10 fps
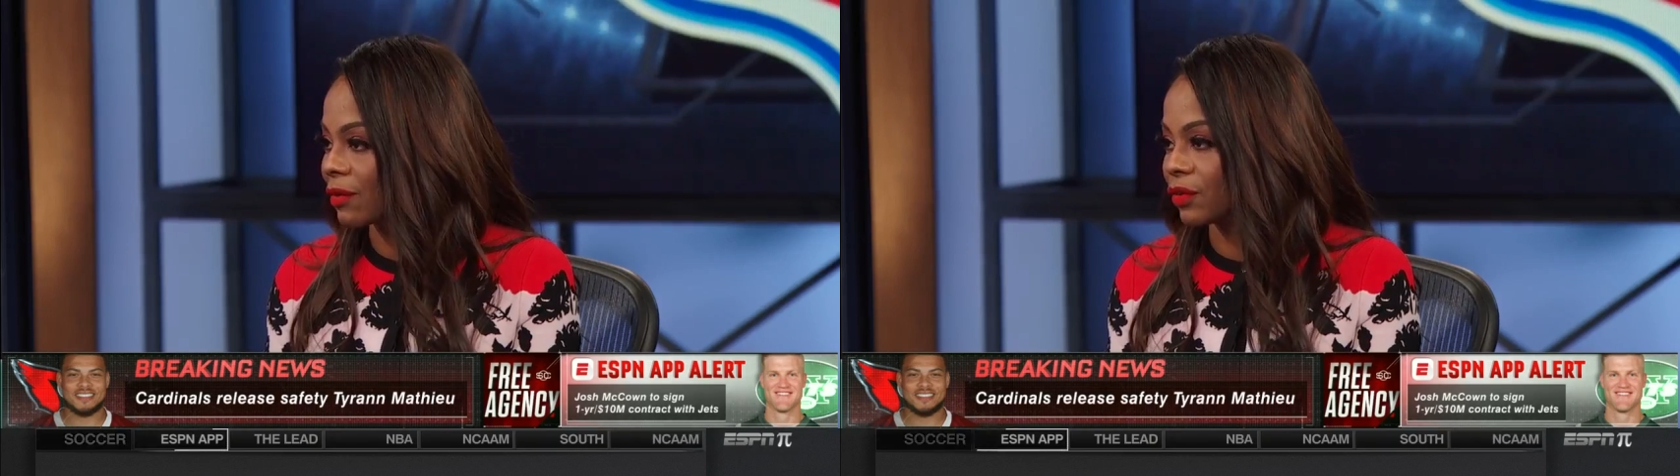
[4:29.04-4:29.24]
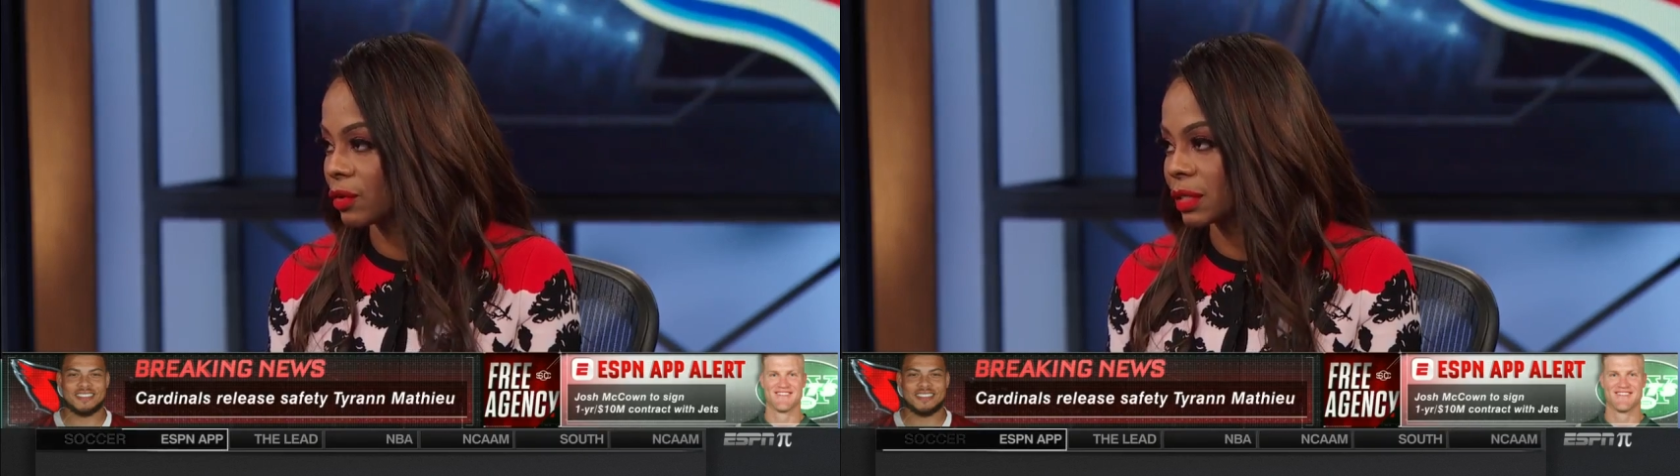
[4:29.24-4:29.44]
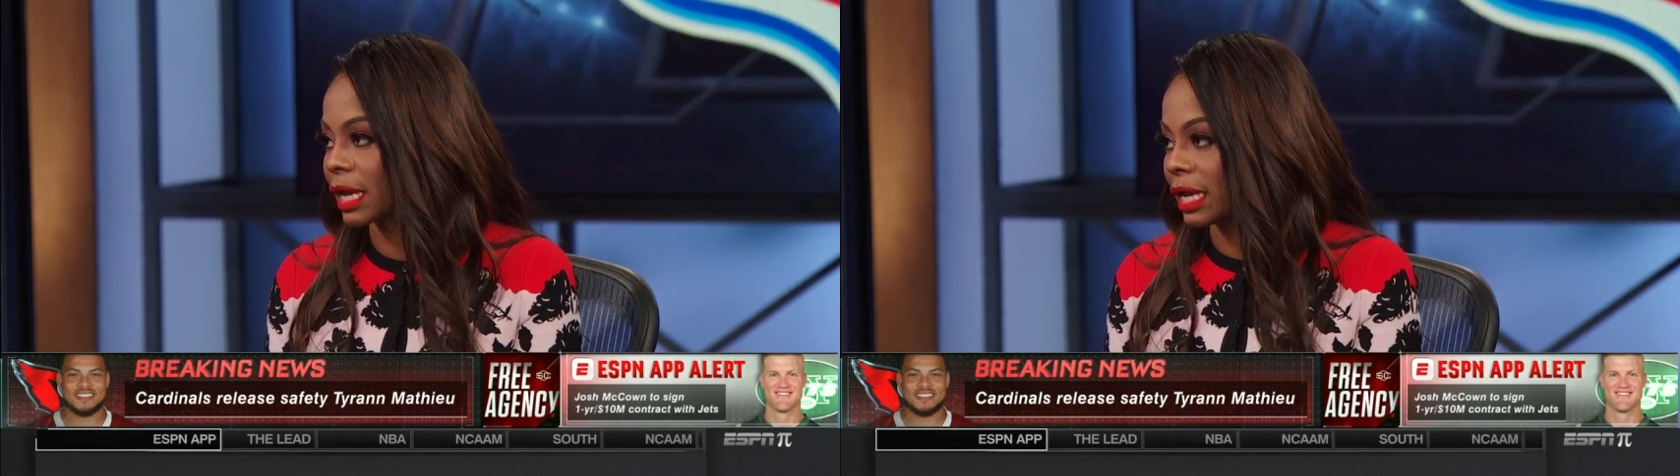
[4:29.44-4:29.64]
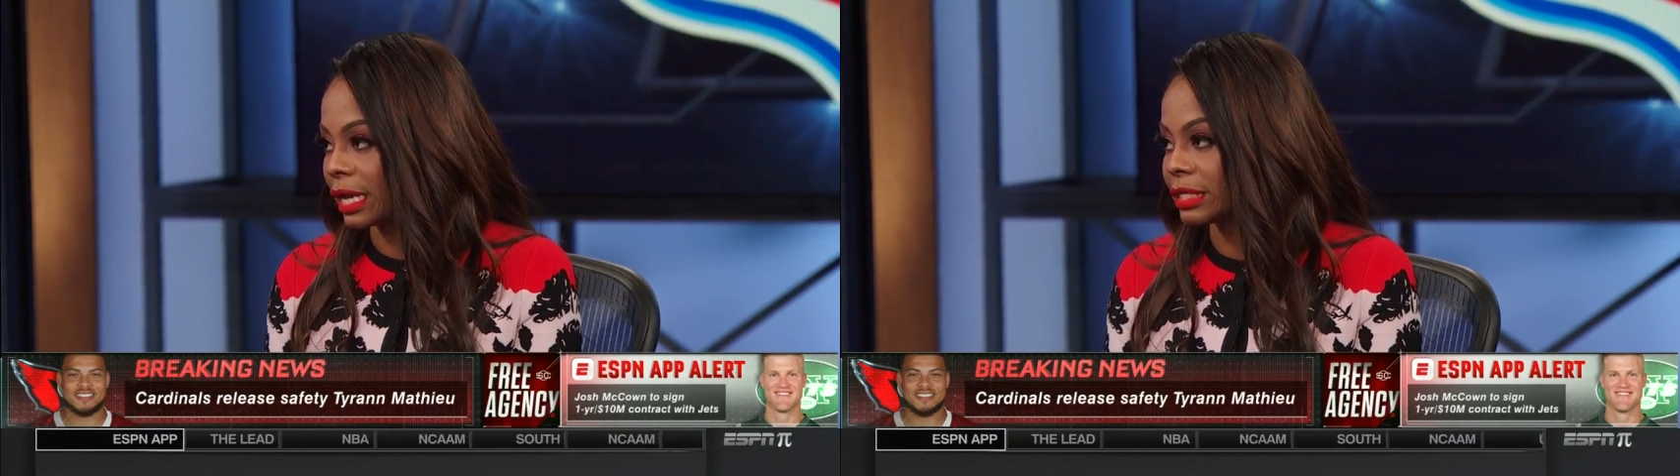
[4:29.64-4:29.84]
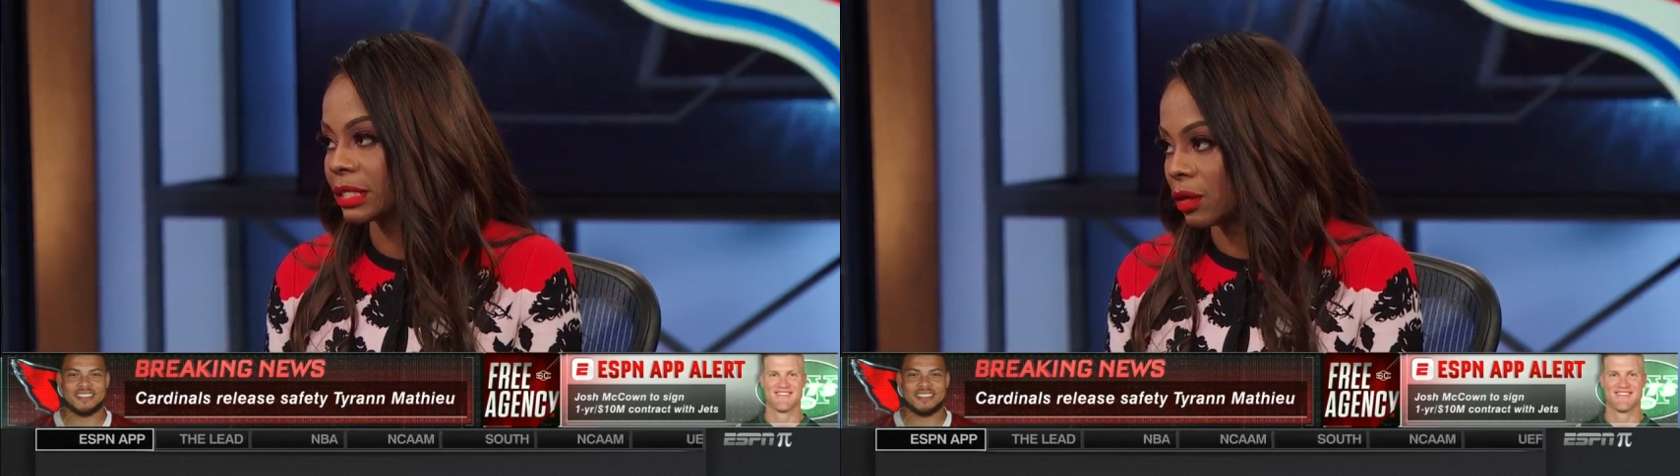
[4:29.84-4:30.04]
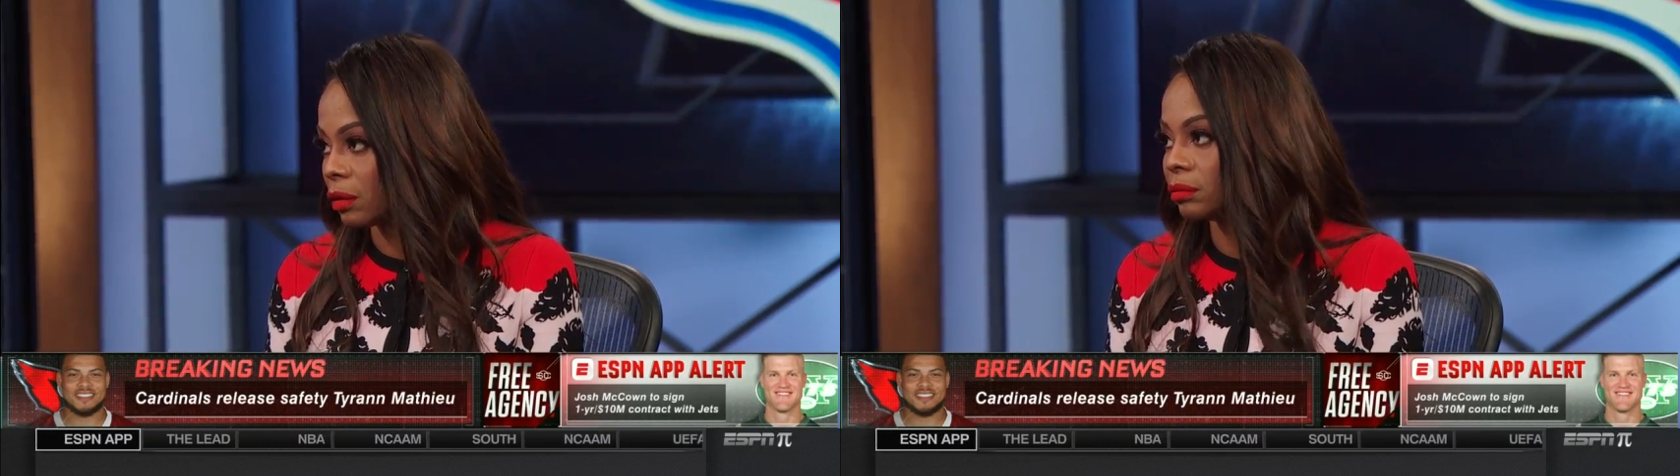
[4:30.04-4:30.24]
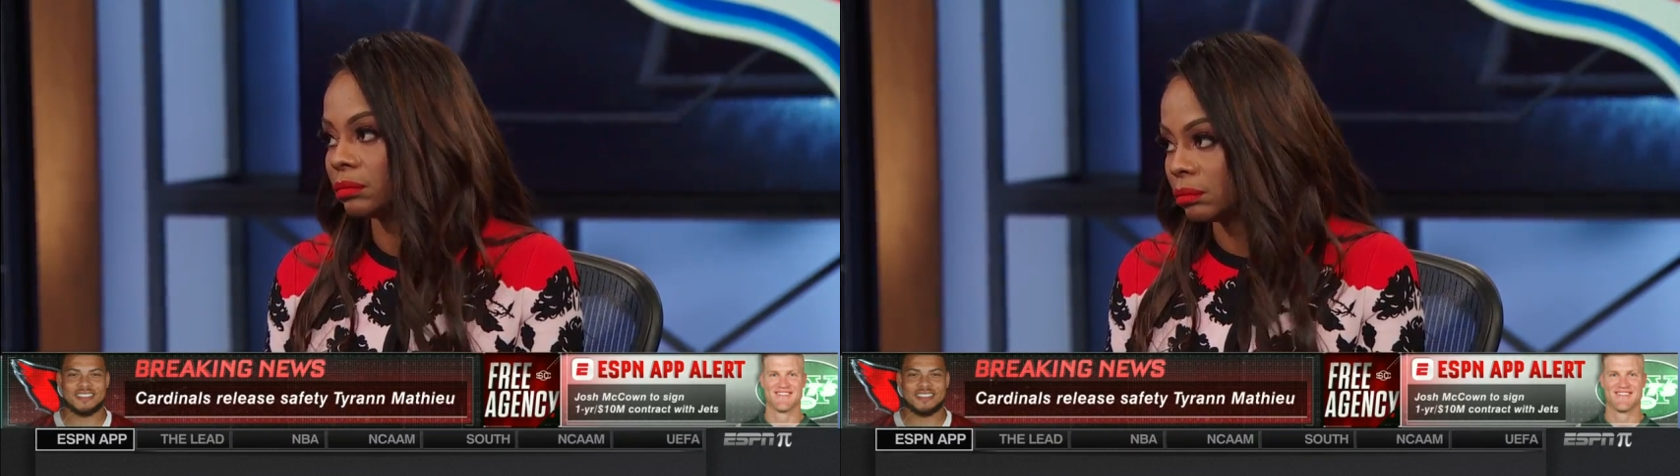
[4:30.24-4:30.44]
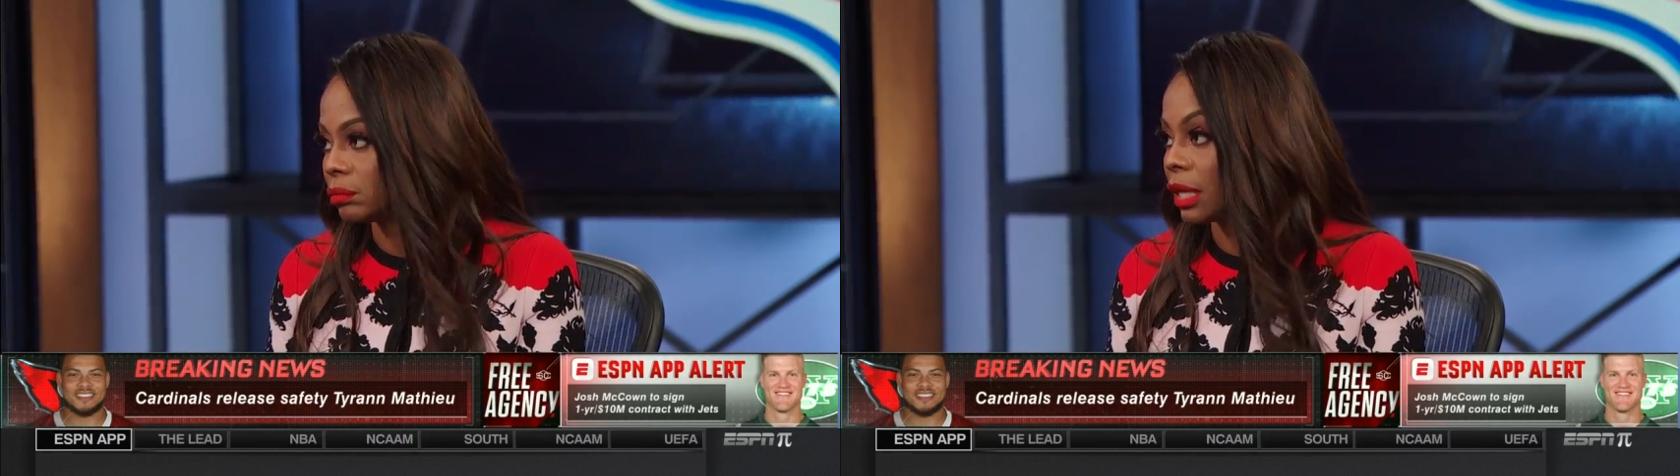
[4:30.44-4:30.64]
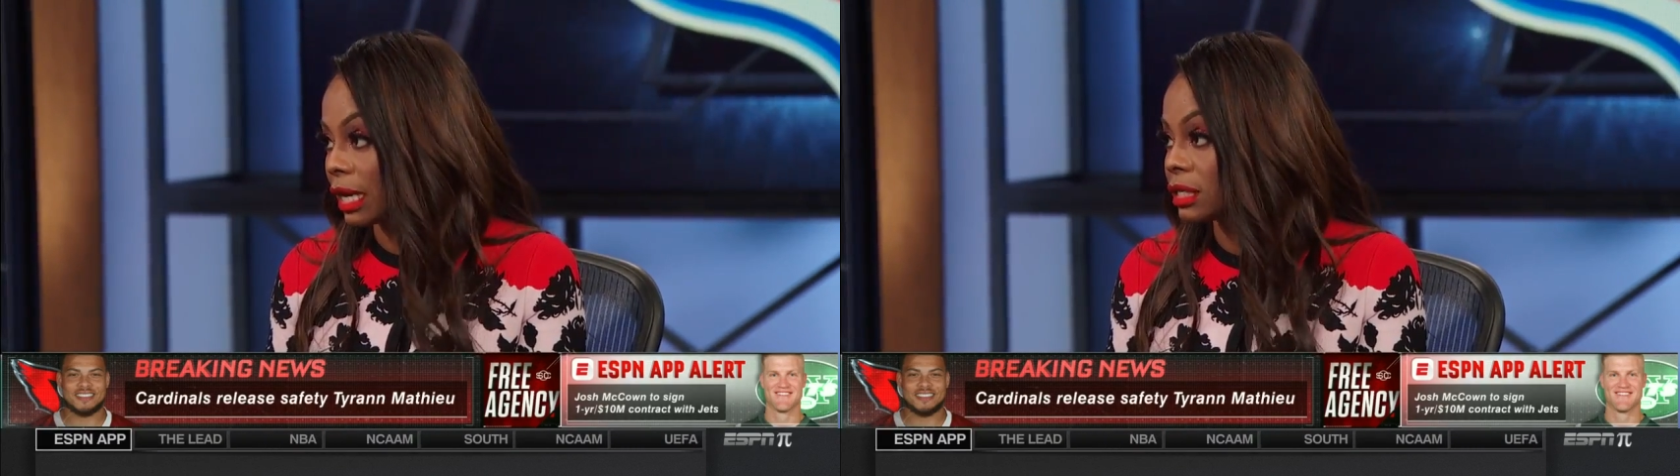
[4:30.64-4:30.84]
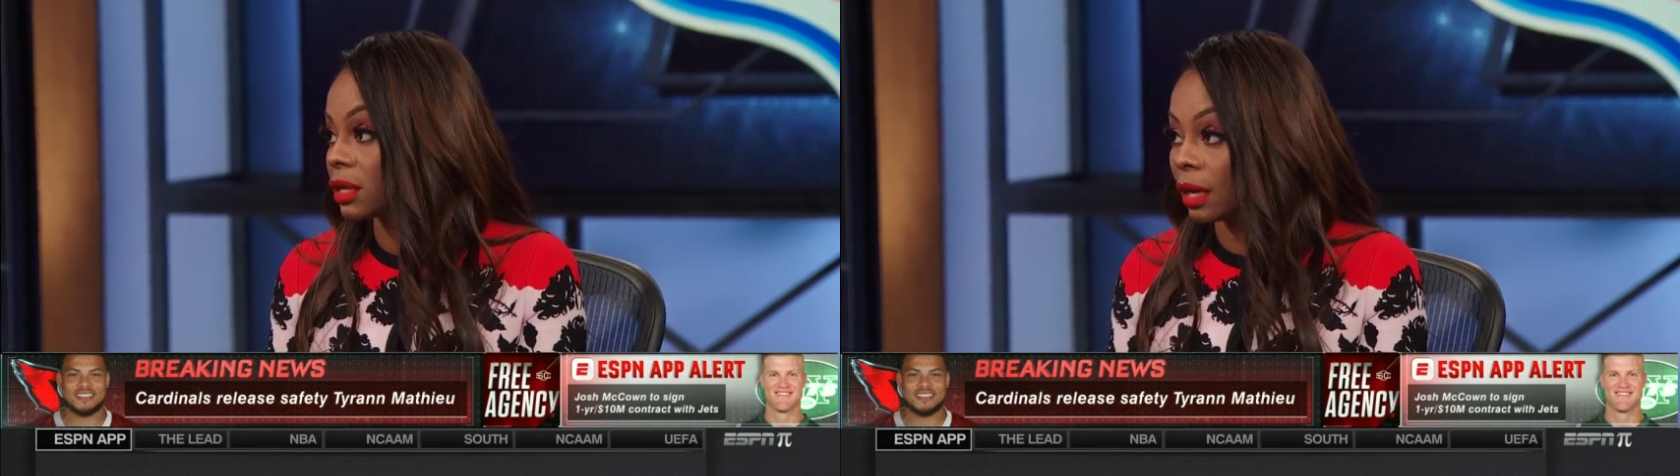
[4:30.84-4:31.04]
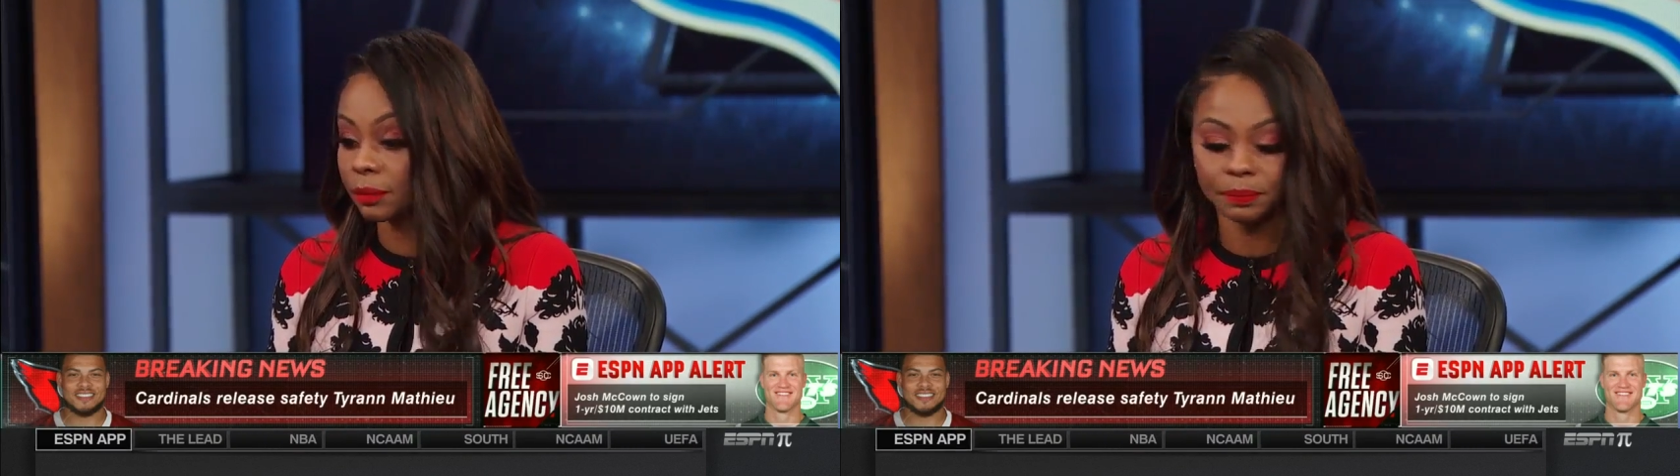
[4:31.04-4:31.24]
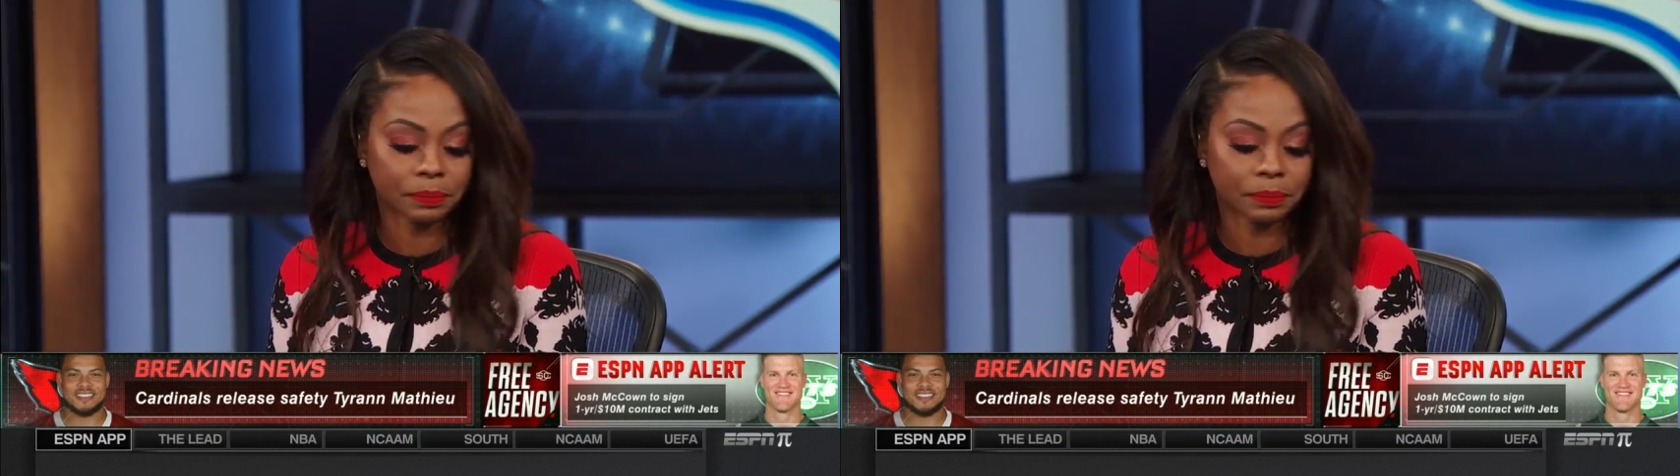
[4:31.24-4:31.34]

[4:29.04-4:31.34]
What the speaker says: that feels like he can still get it done.